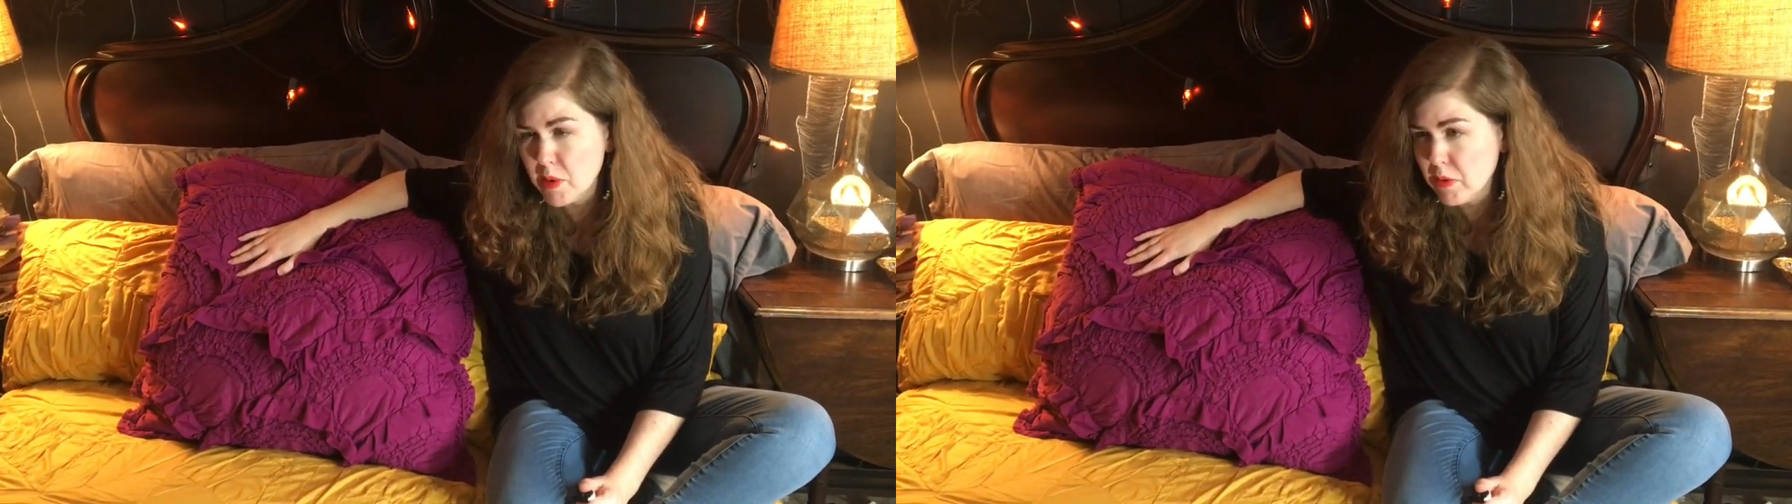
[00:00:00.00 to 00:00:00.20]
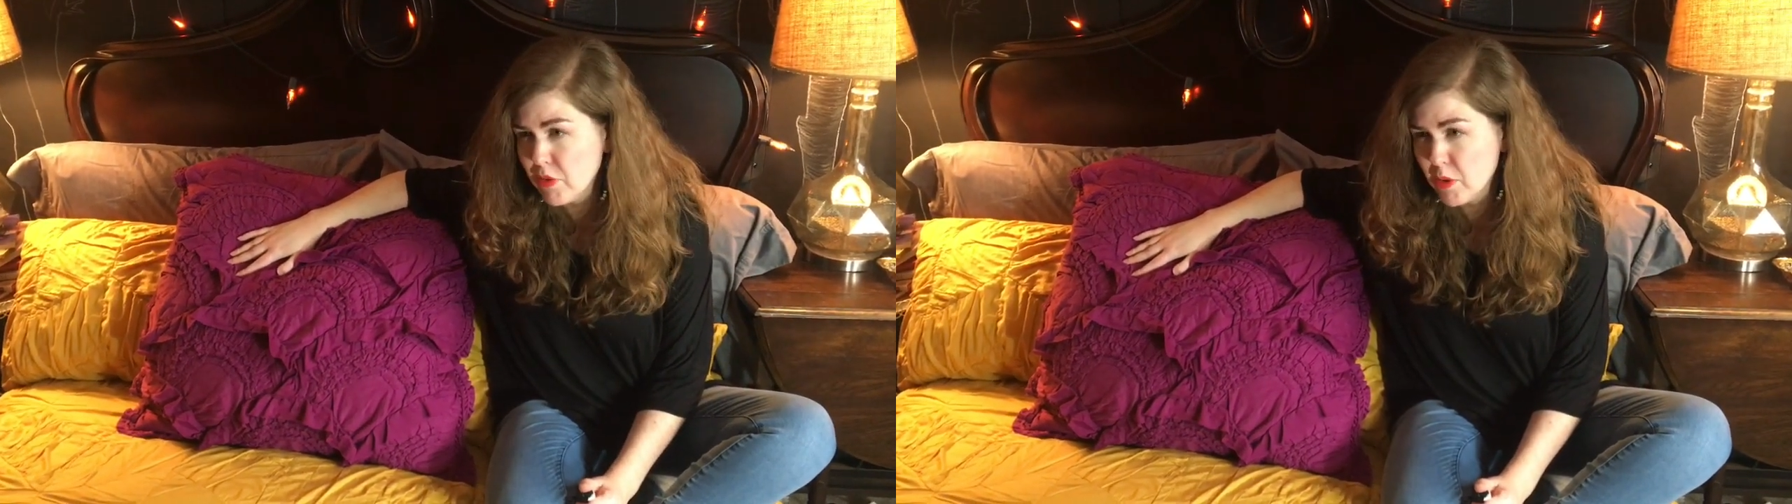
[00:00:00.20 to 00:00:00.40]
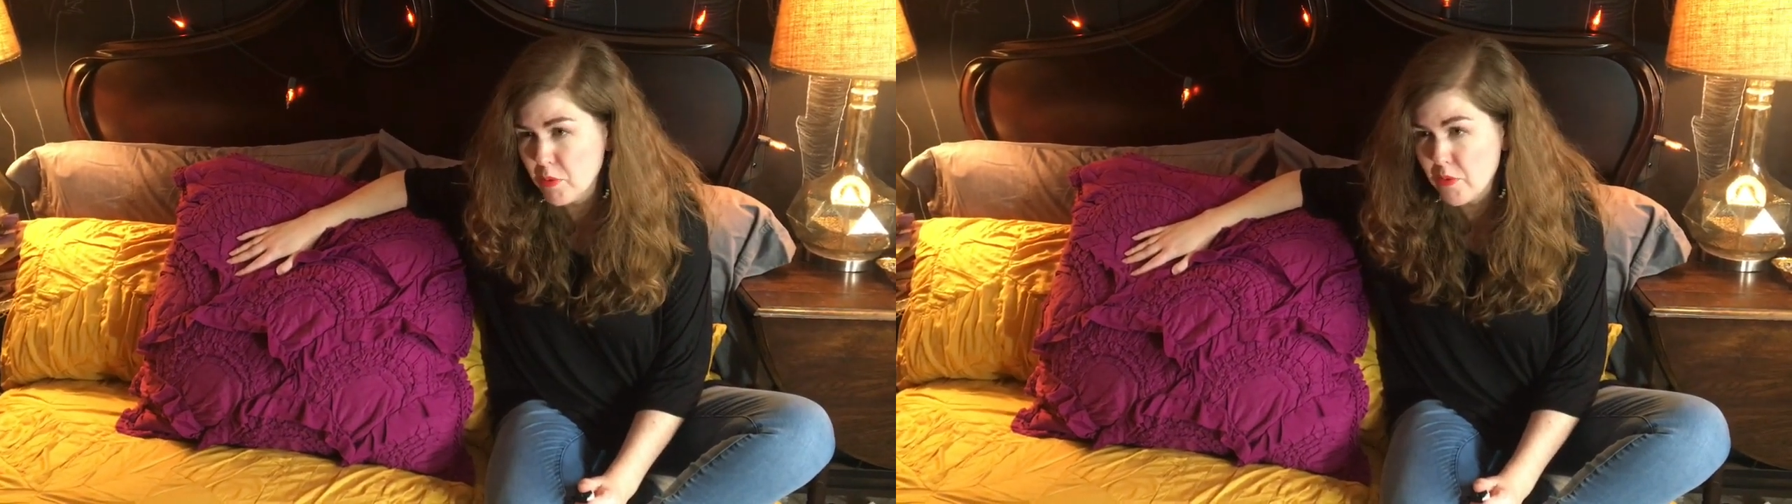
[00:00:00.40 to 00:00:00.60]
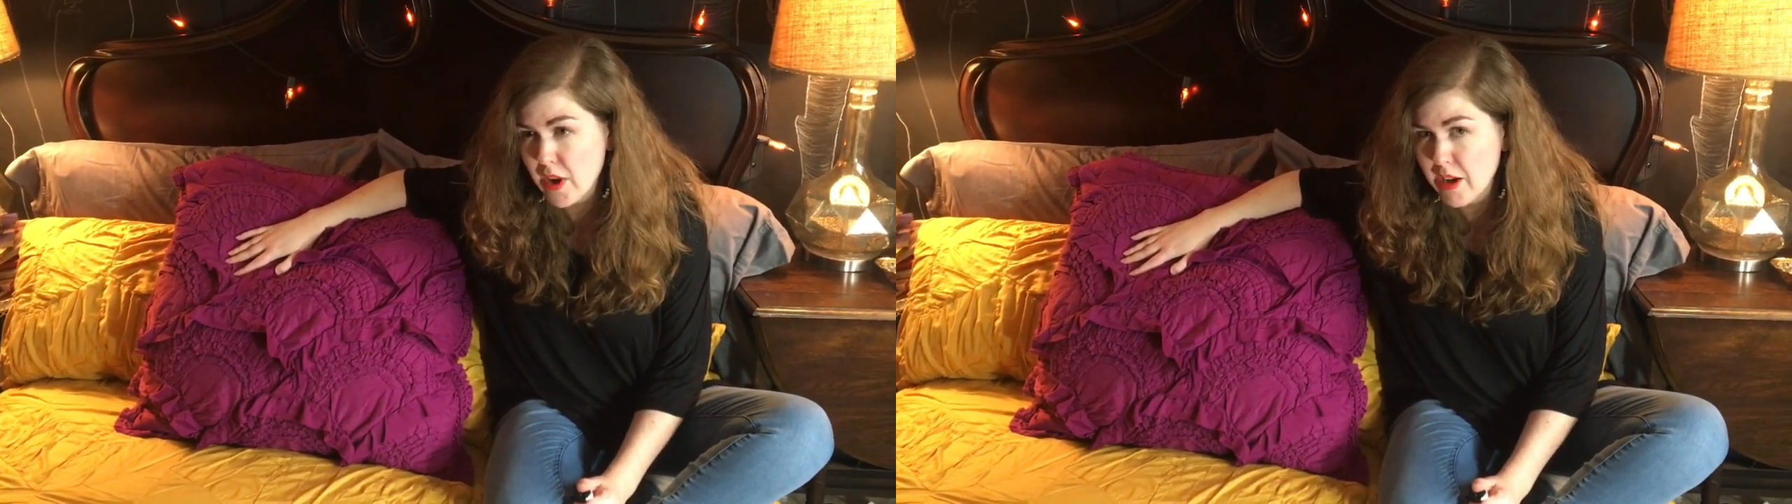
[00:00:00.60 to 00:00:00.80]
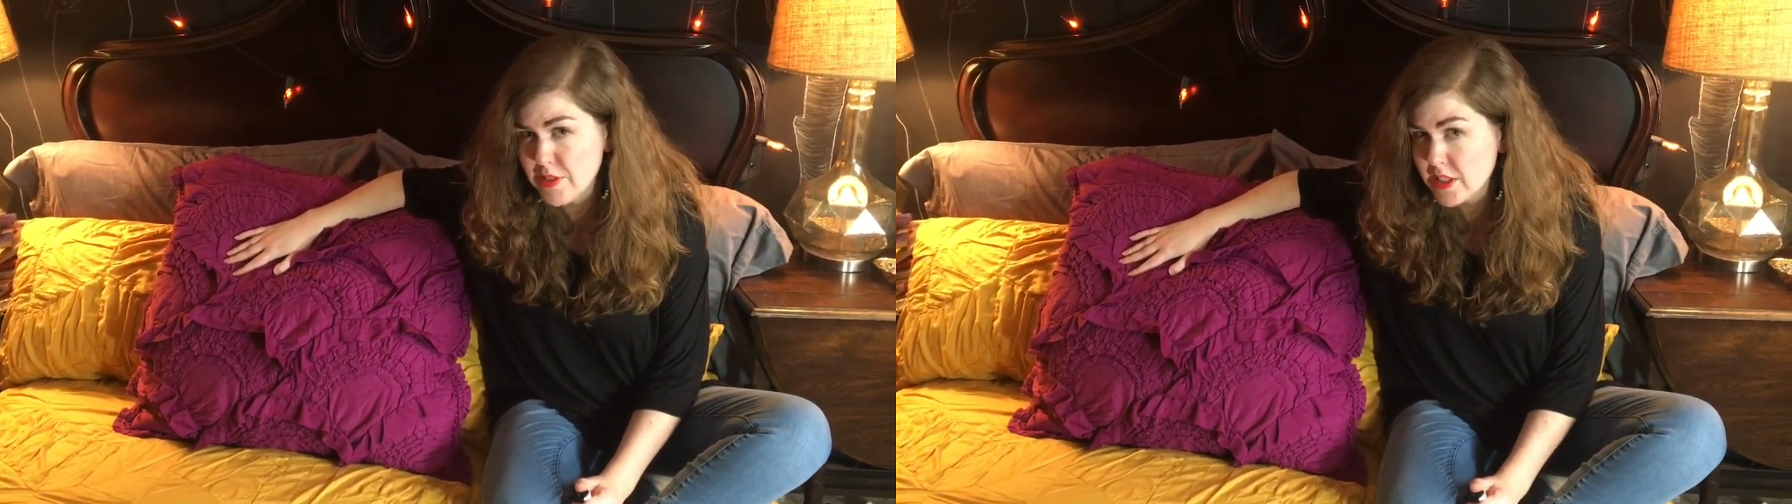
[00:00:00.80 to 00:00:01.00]
maybe from
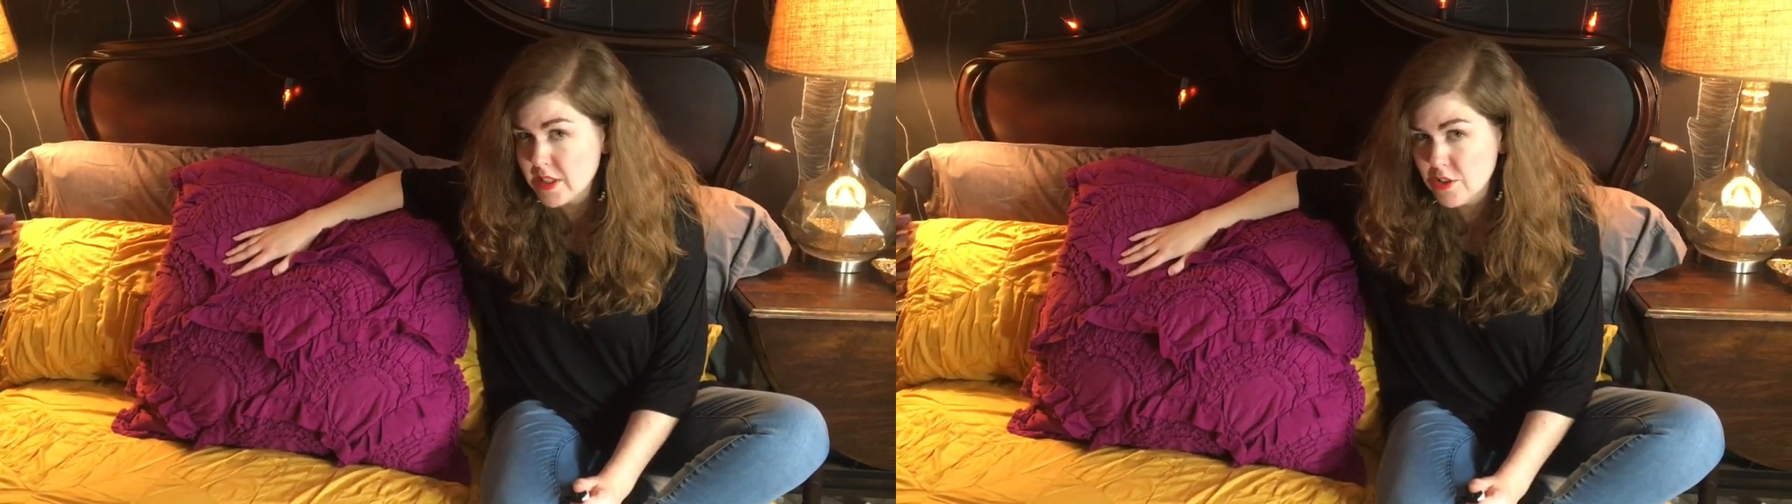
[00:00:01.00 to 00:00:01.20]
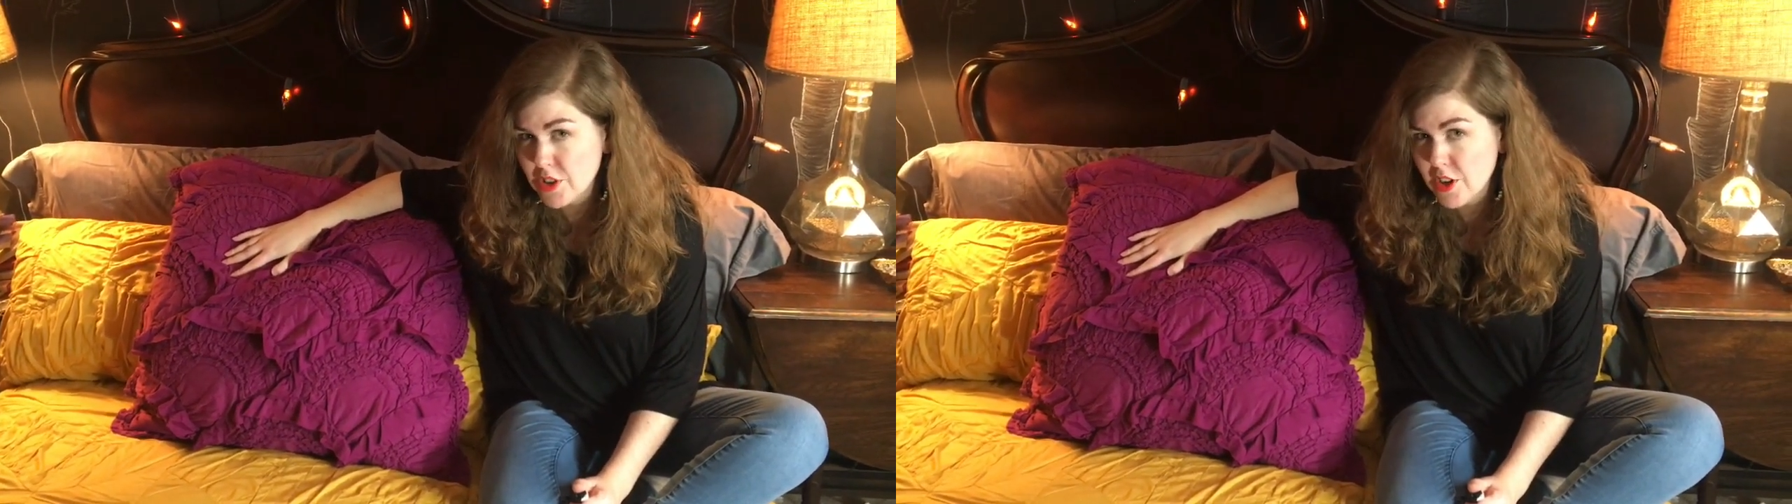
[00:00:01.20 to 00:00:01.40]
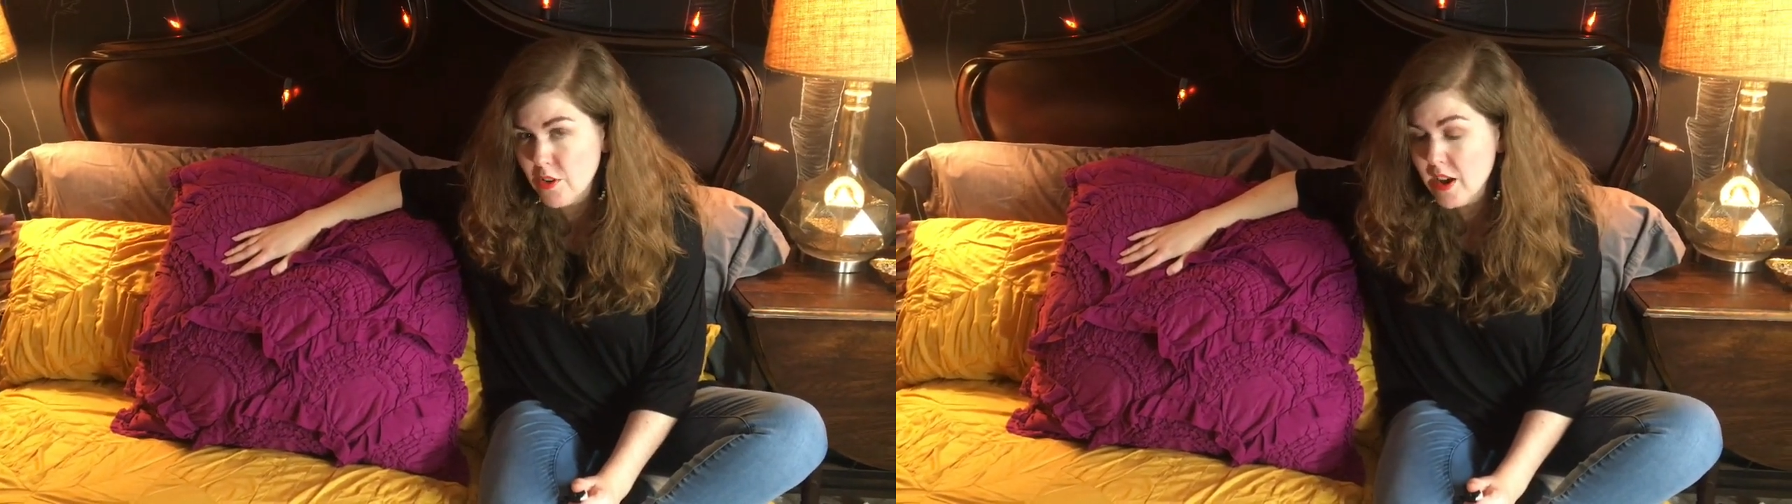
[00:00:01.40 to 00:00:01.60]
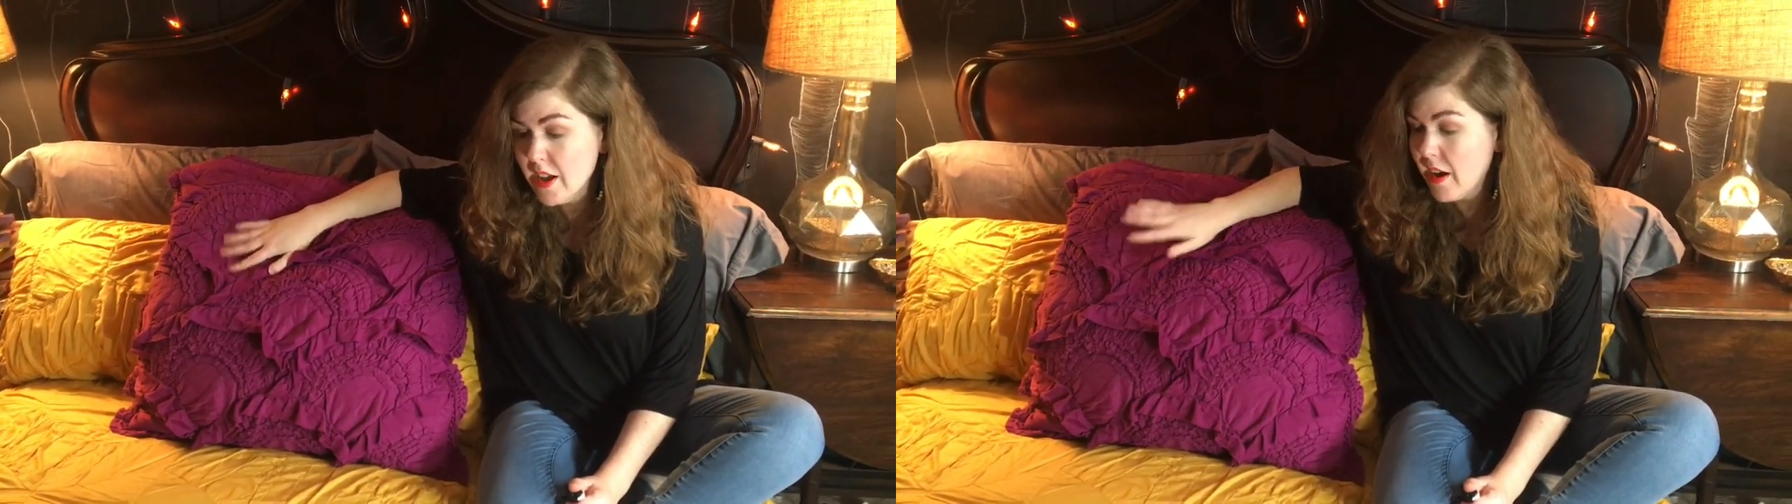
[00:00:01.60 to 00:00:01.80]
five, six years ago.